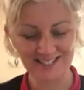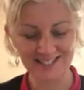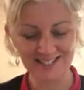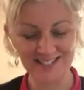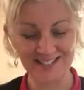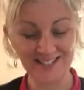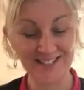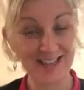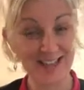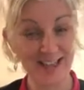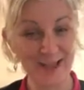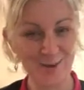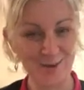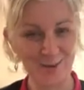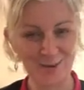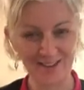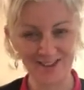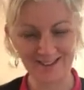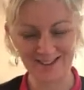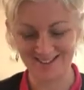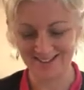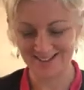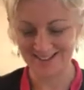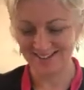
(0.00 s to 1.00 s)
cacao
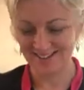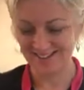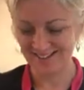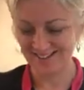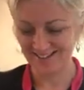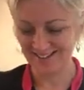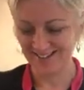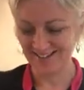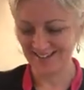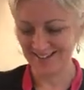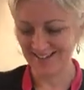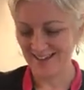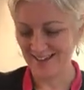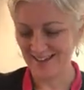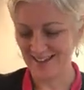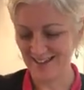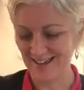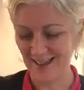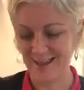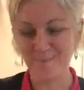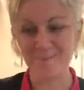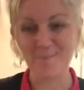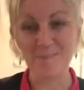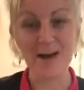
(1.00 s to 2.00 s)

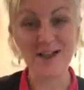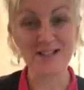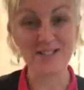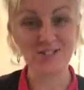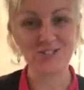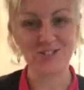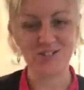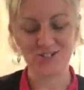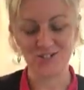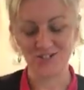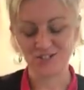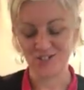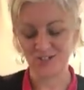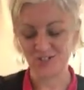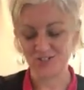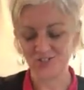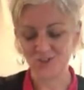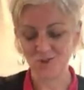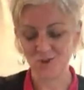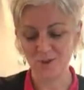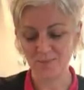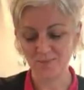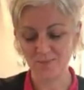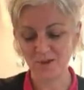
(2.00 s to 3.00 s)
ambassador.
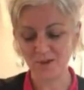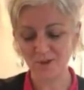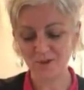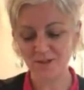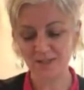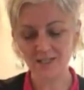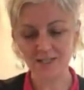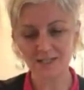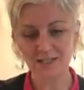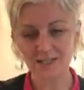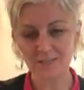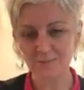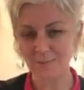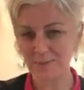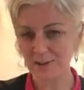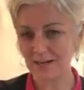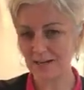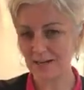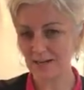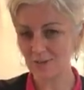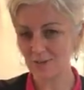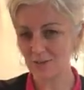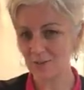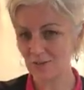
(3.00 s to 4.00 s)
So I'm not going to
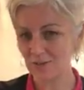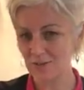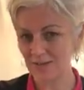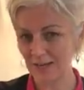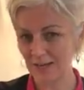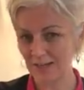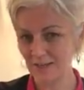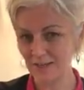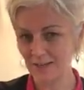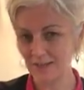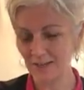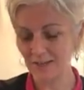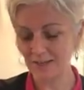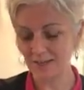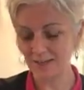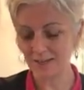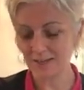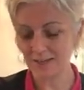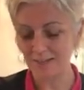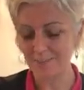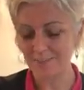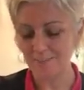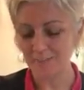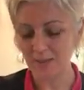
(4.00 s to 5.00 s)
explain it too technically,
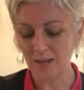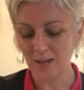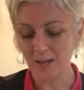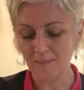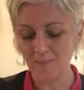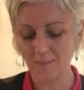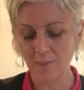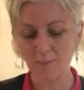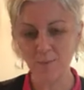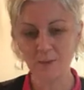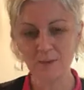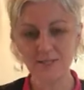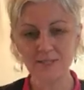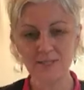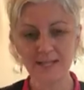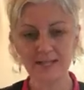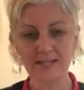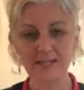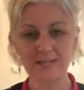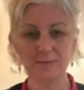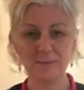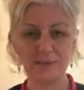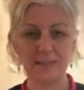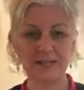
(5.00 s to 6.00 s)
but what
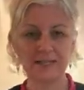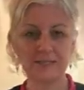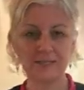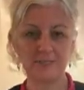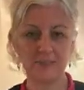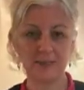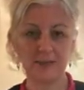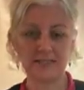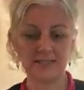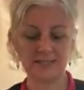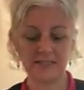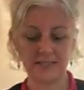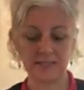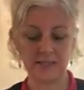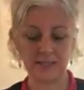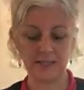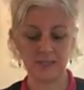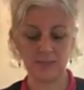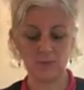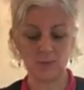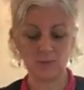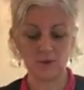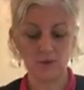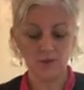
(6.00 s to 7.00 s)
takes place
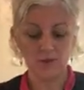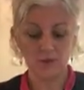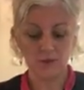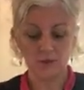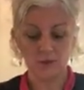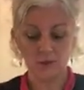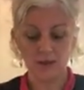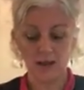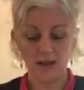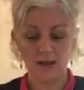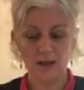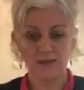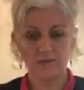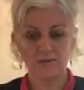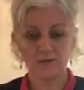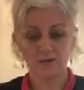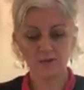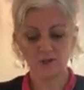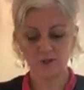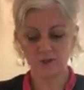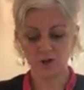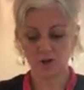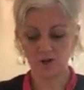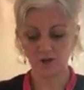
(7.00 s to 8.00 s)
basically when you have
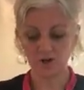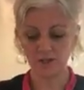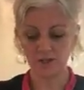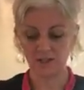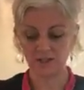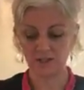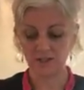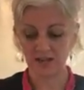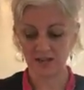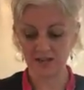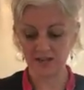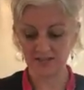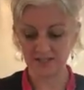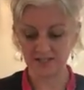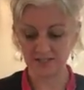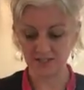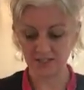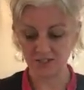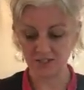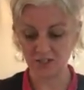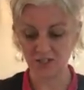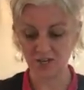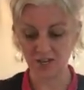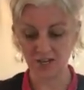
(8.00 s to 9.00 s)
your chocolate nice
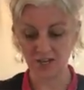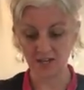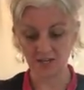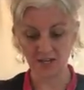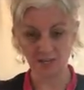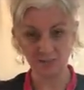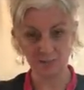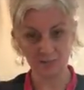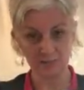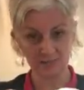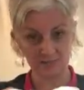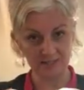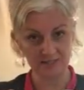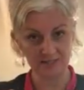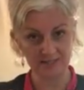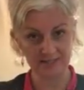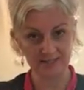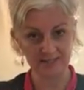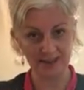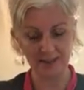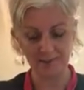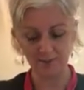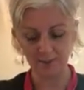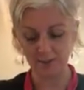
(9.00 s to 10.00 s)
and shiny with the
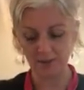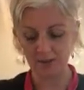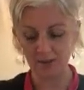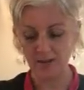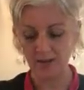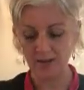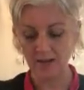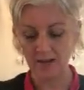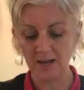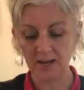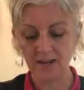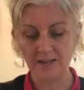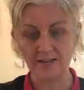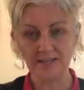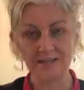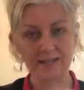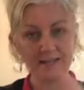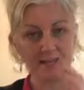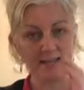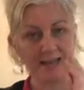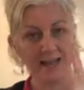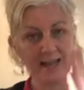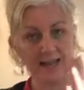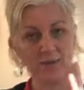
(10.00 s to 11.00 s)
snap, the
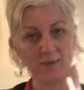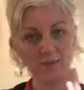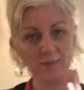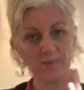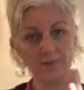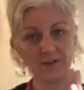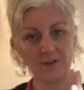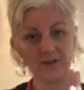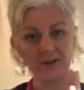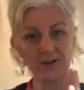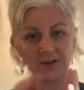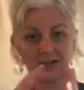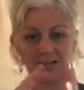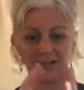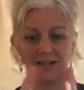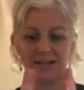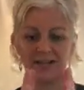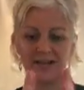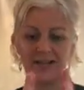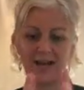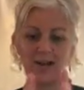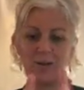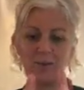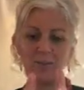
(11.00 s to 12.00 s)
cacao butter and
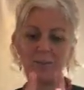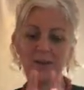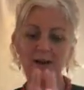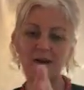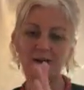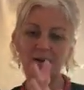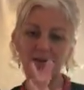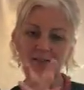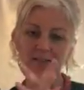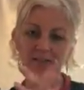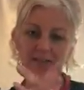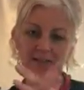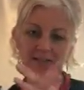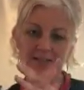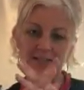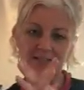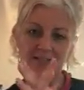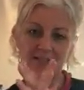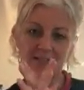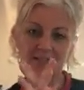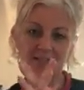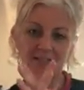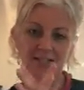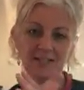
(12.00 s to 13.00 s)
cacao powder, they
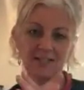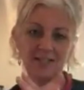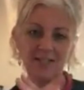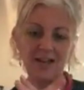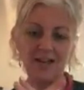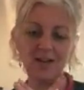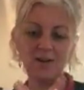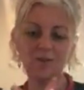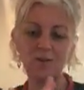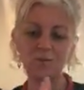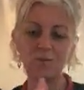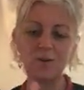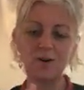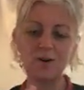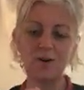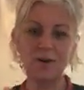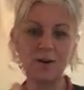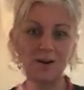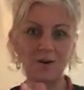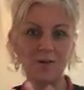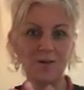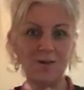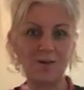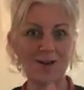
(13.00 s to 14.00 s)
sit together in what
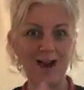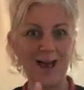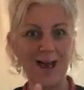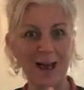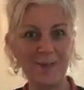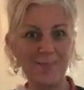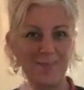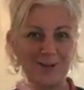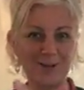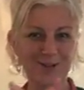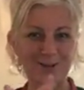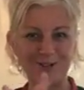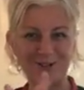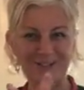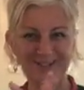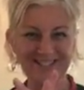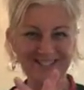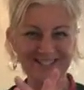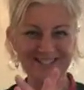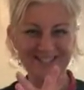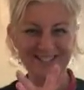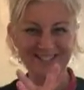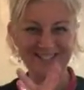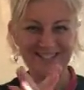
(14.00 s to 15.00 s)
I call happy
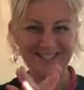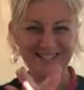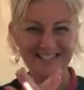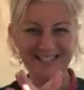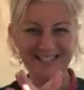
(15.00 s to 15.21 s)
crystals.